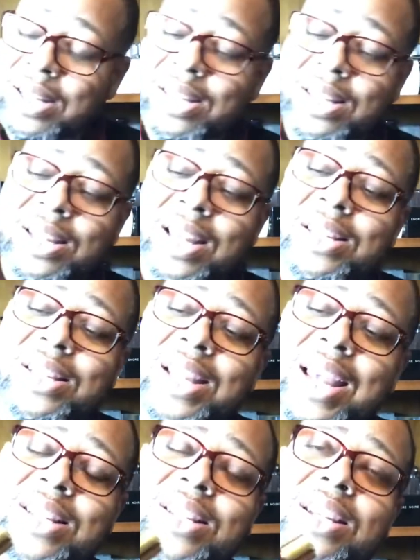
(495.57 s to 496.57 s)
this is a
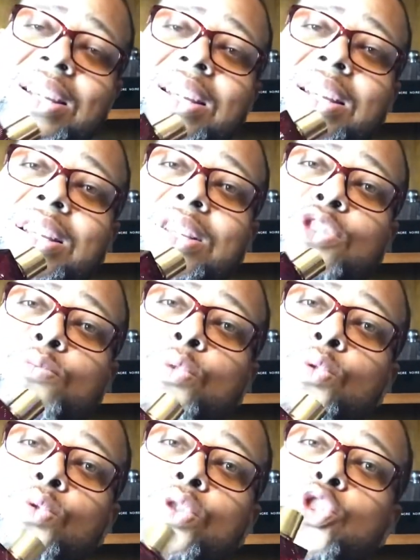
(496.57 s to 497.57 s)
sexy,
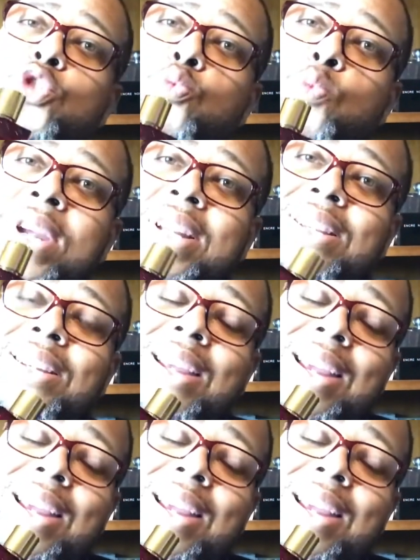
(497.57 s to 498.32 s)
smooth, sweet,